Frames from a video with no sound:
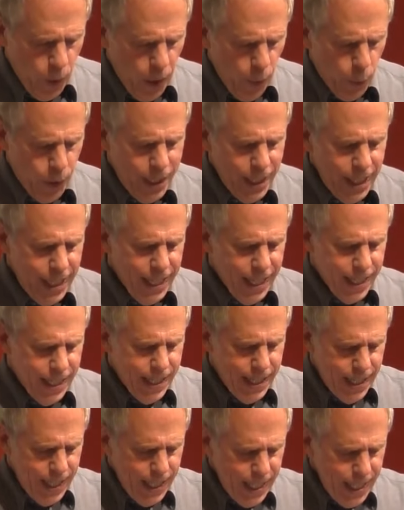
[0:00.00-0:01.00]
We need a
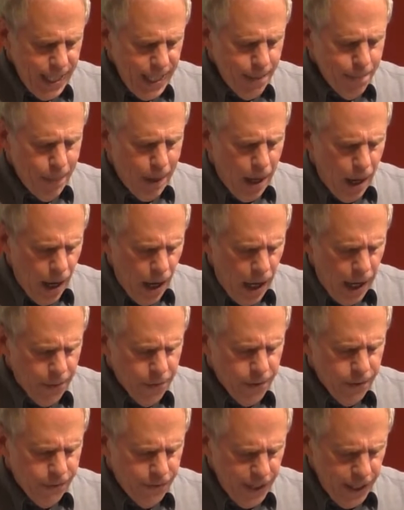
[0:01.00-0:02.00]
team
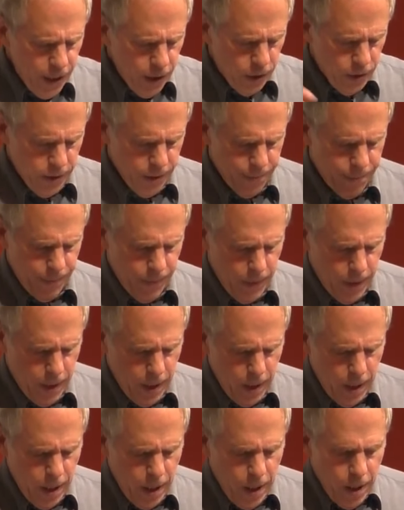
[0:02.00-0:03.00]
on the field.
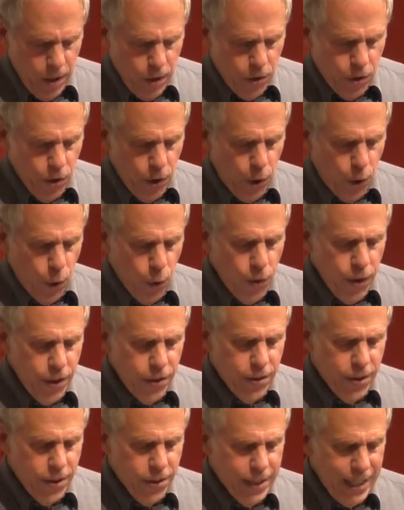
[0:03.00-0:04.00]
So
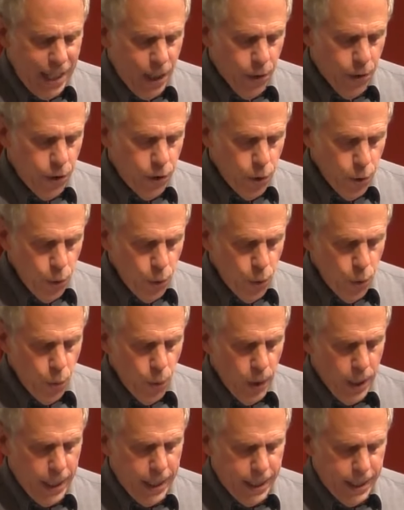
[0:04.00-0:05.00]
this is now the
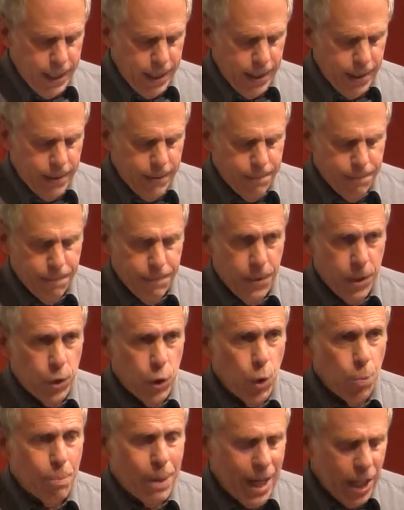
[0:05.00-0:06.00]

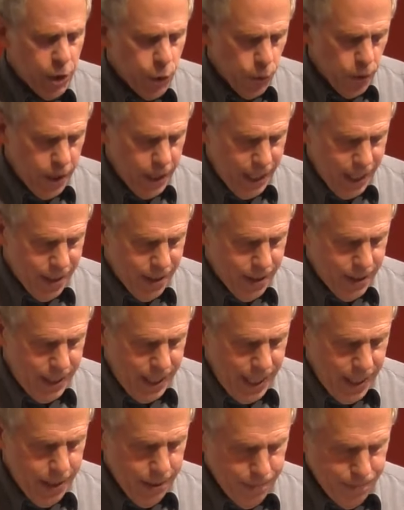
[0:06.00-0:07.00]
new mantra at
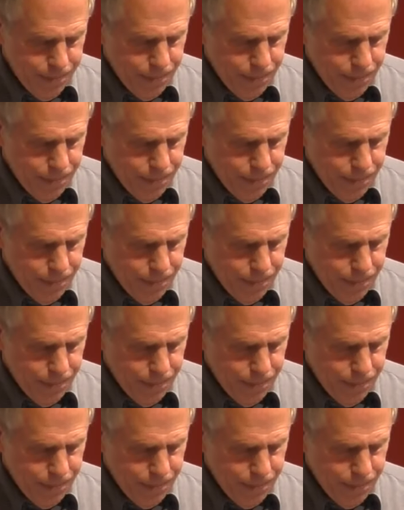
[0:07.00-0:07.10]
State.